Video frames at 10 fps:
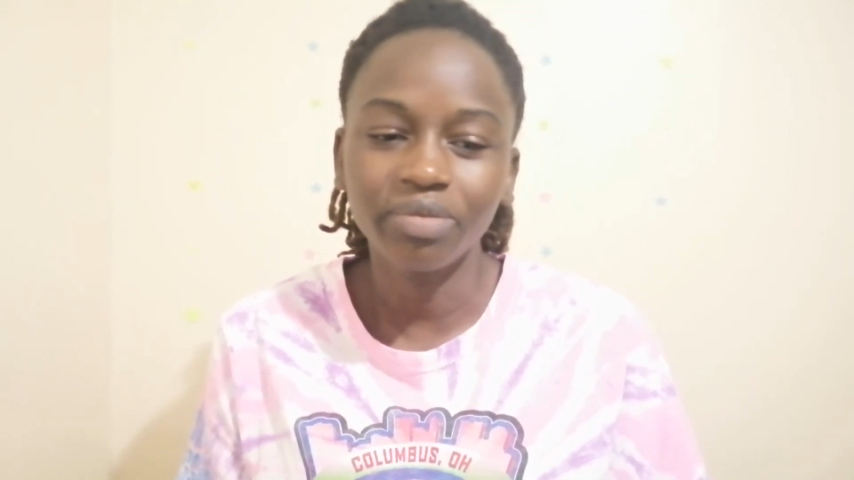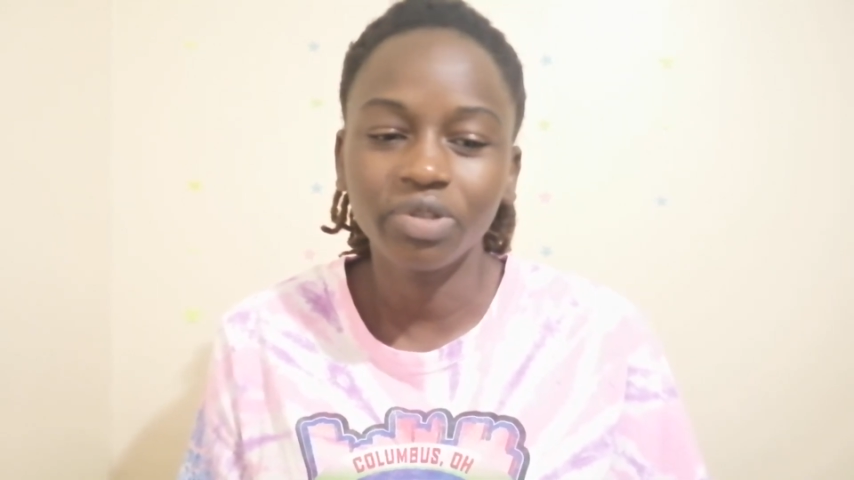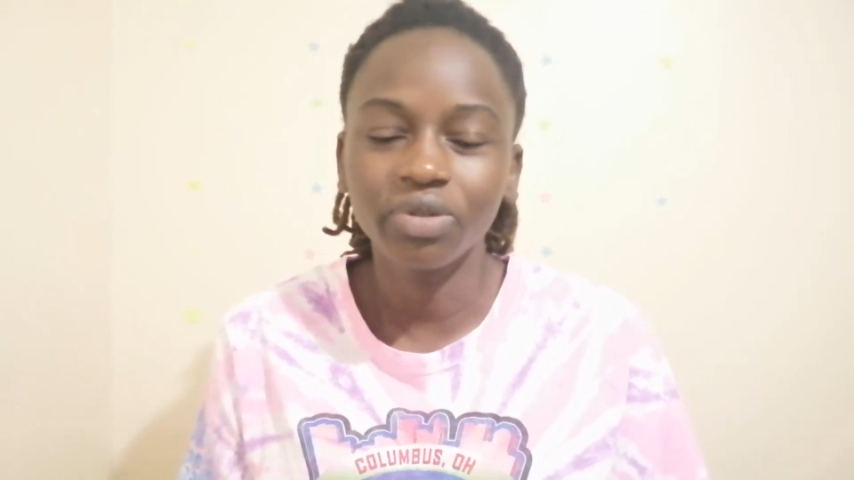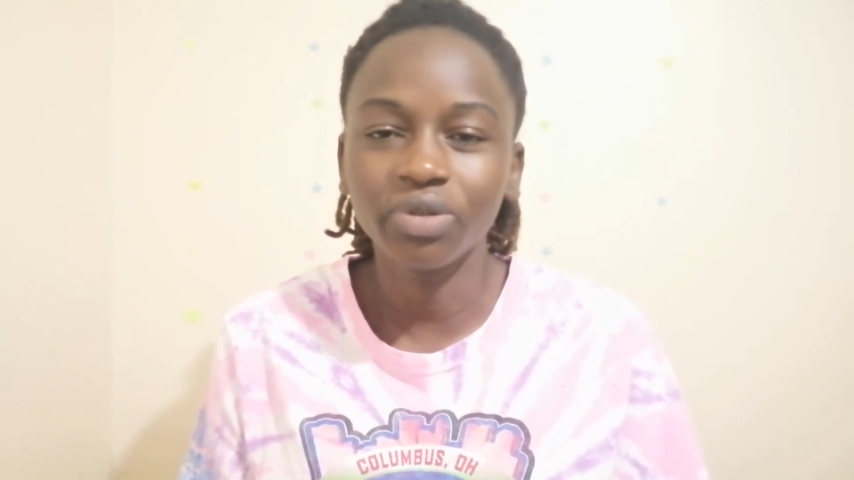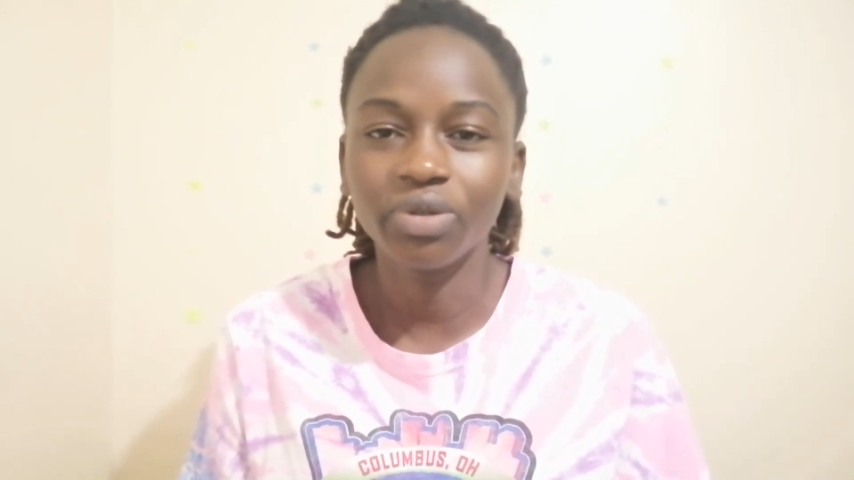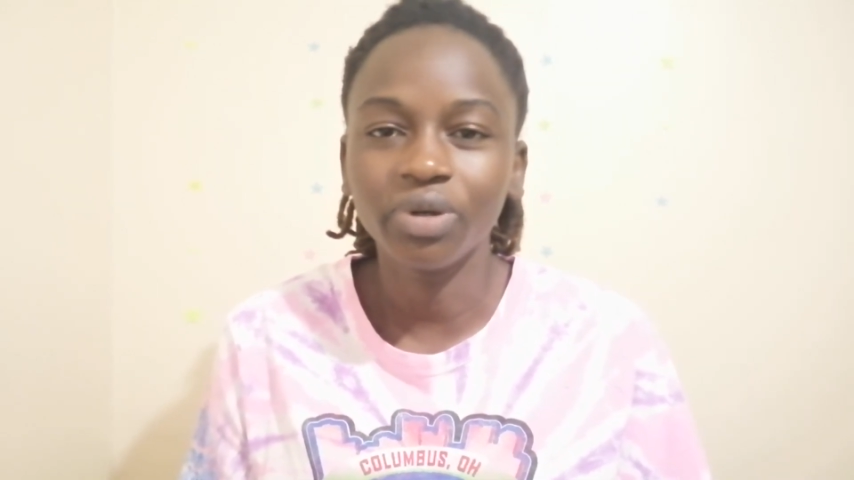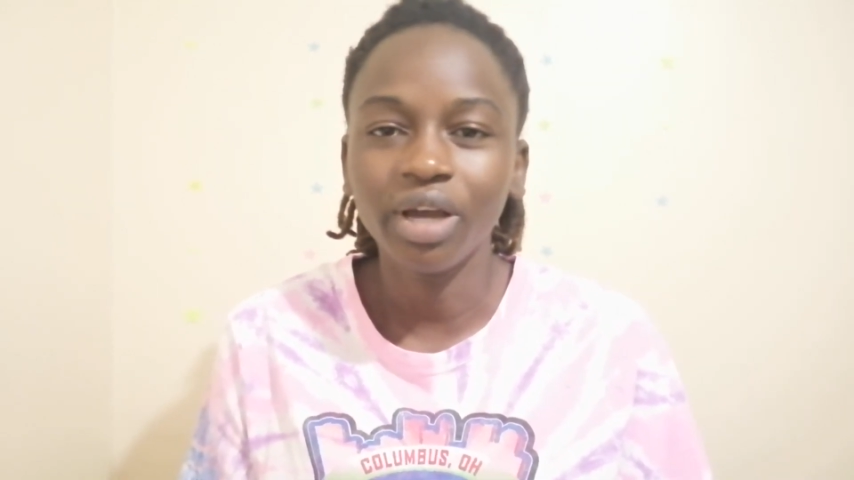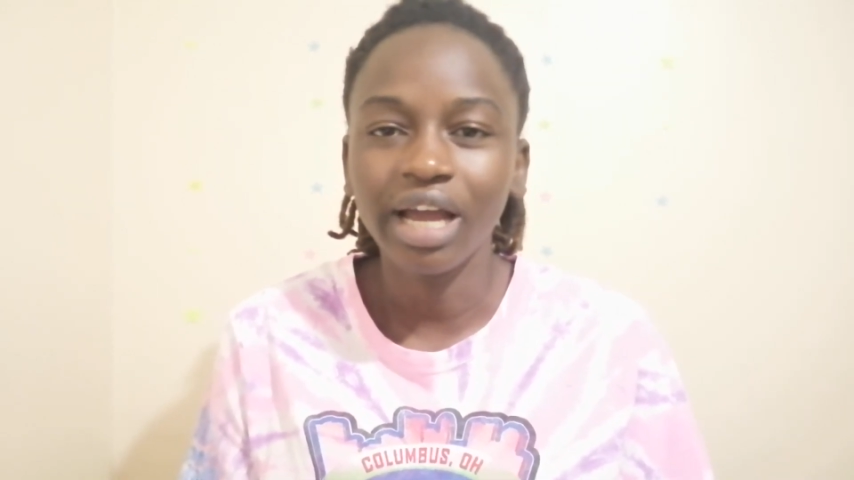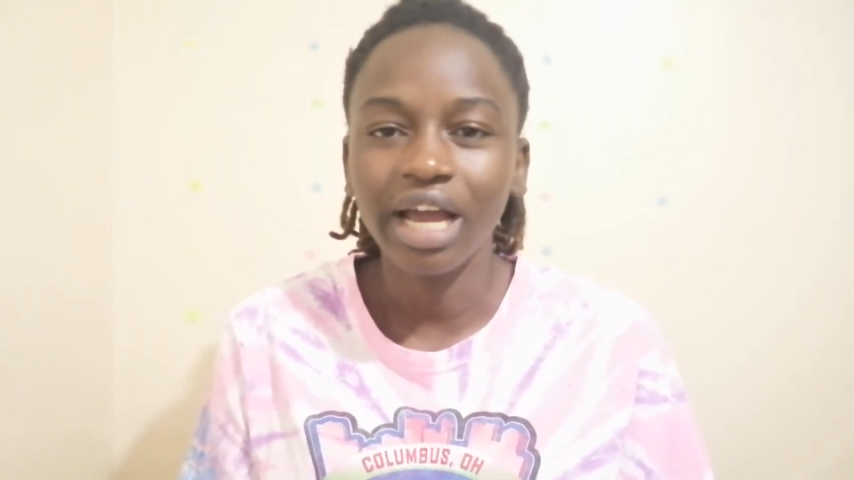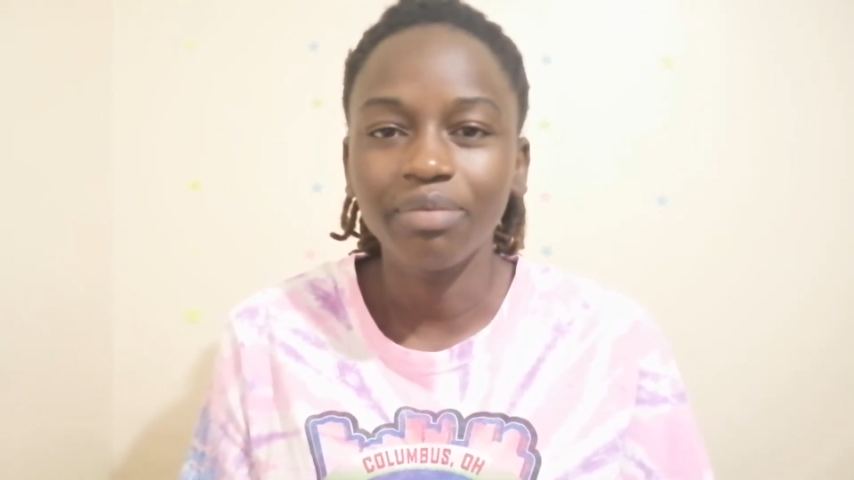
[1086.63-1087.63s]
so
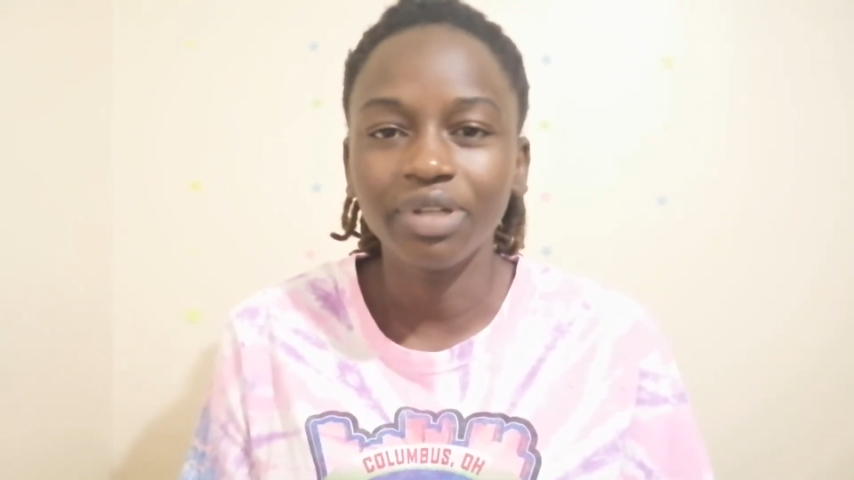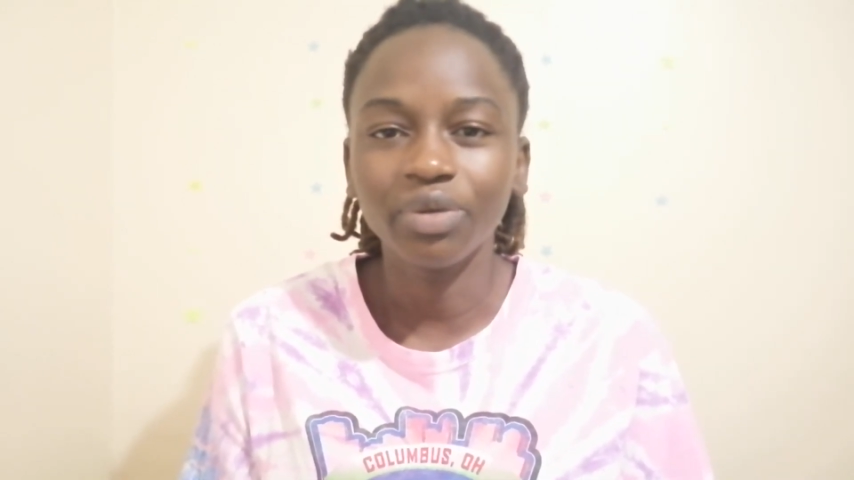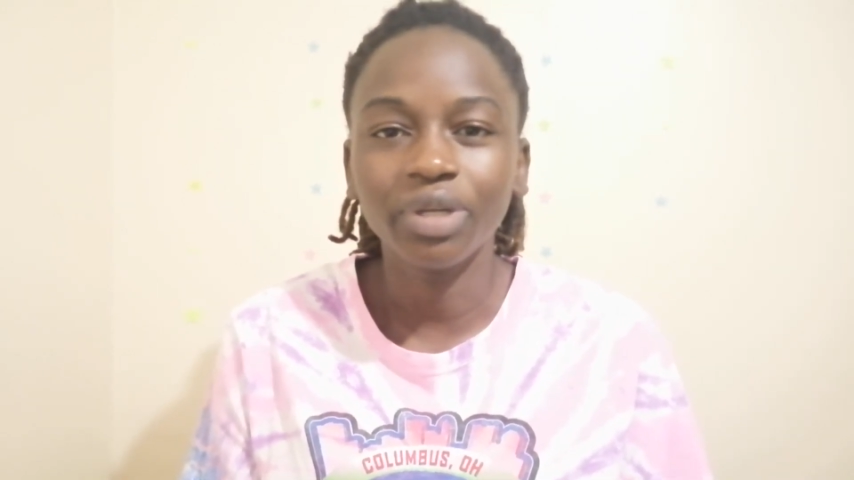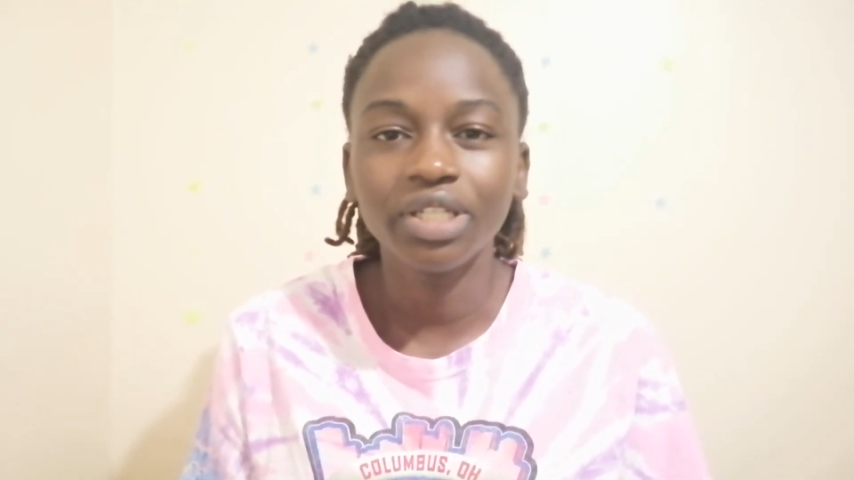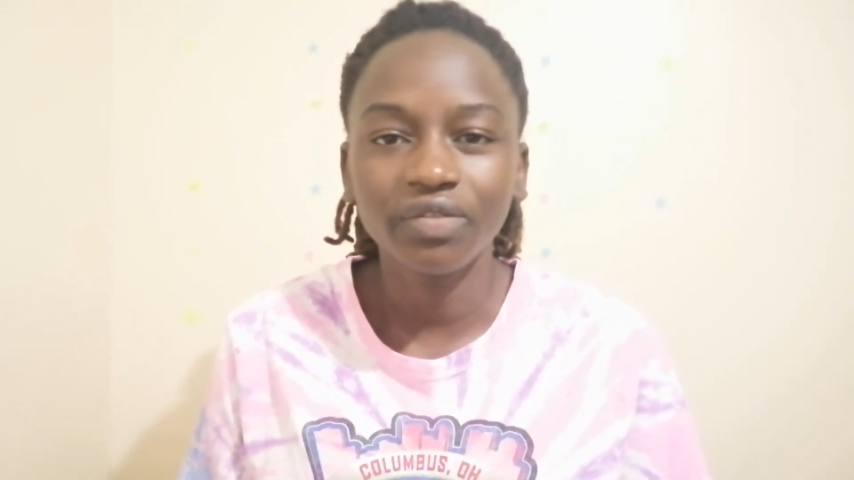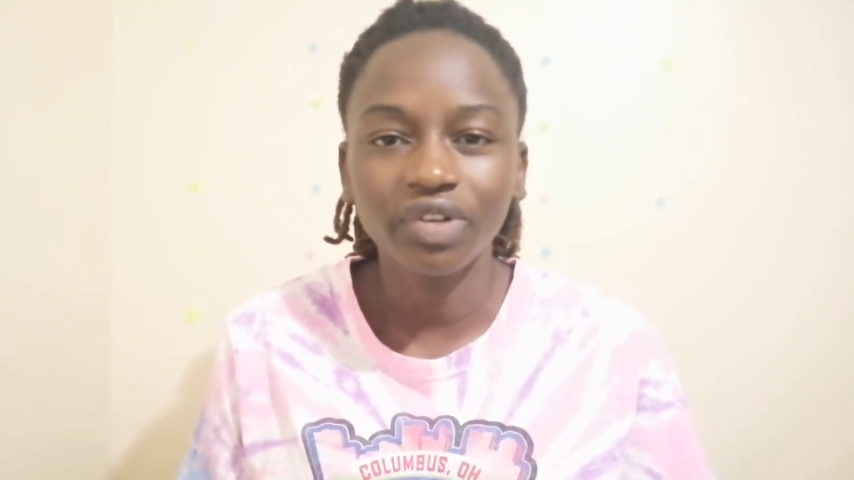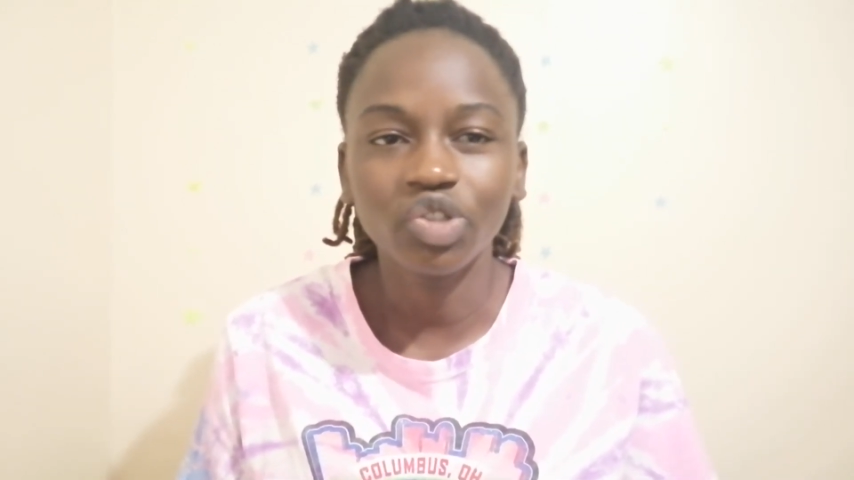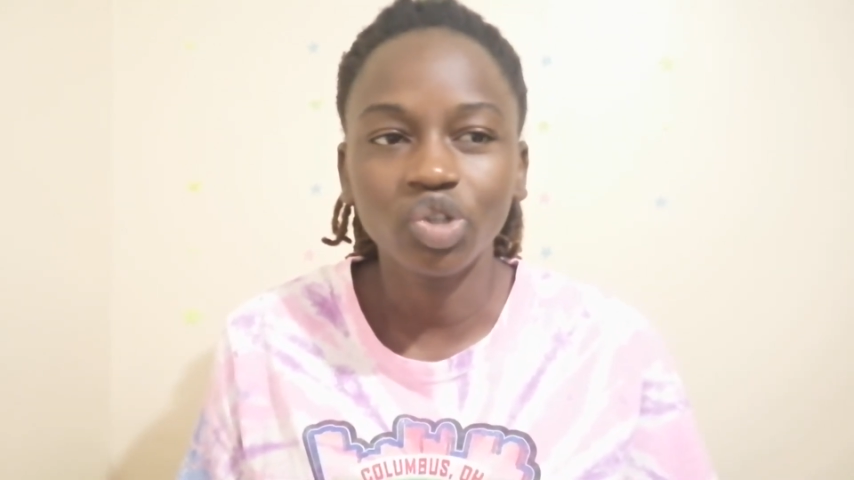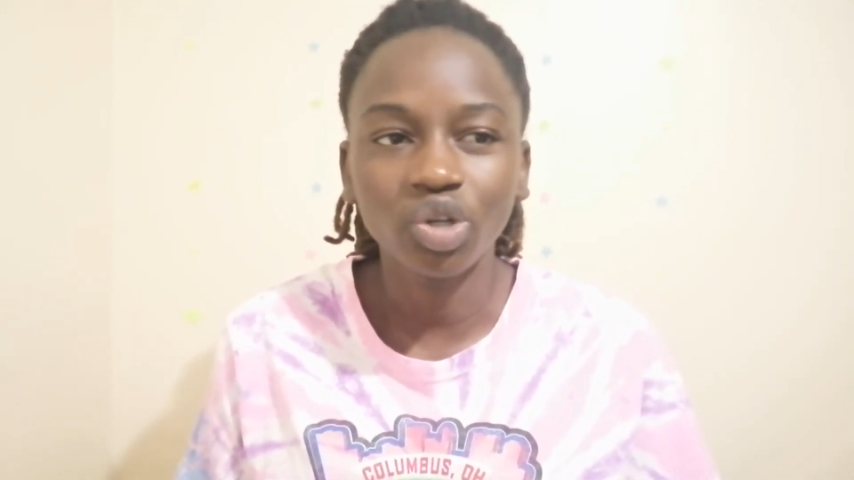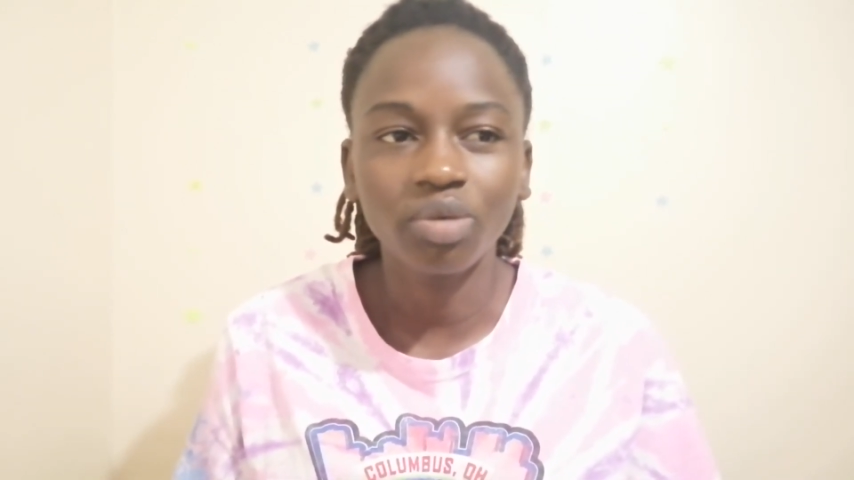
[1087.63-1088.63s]
I've been waiting for
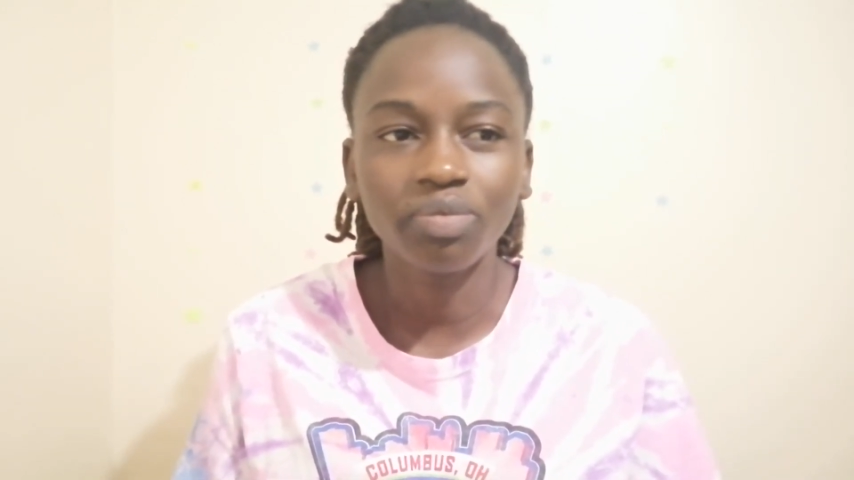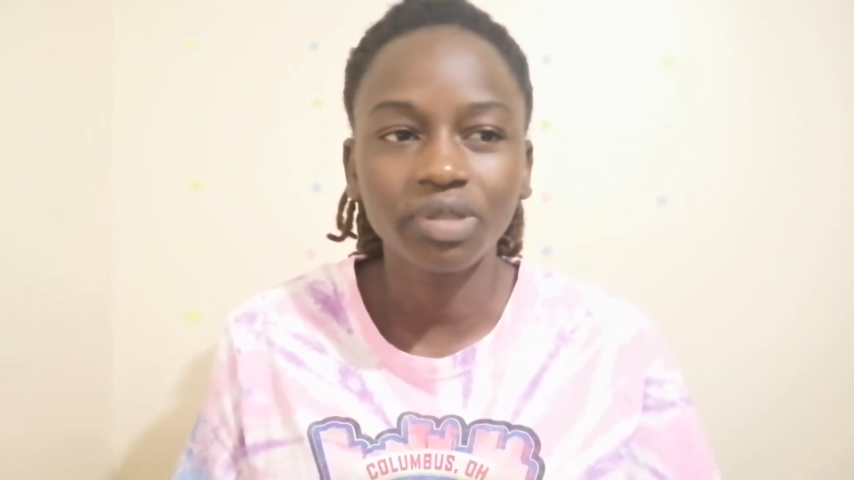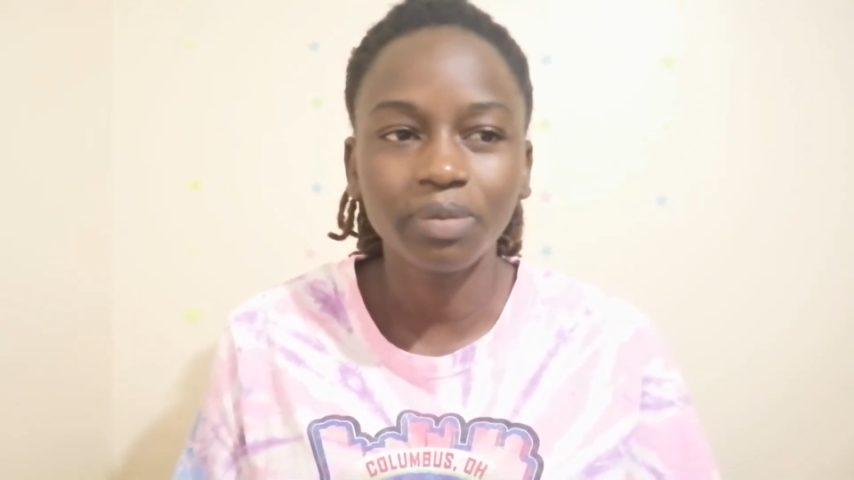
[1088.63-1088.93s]
jobs,